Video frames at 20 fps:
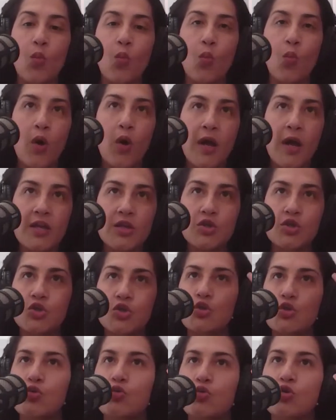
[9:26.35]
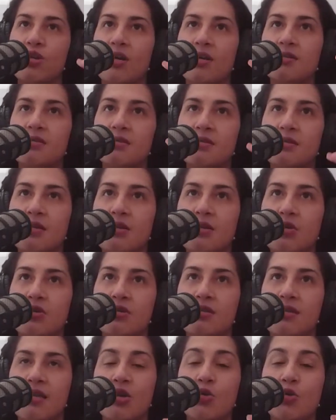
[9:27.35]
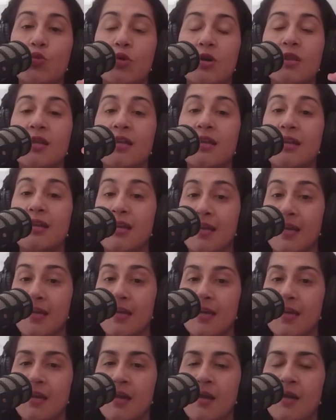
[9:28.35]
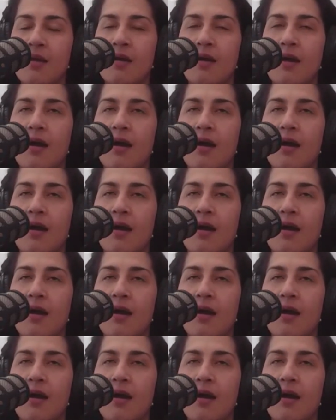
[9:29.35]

What do Gen Zers then really need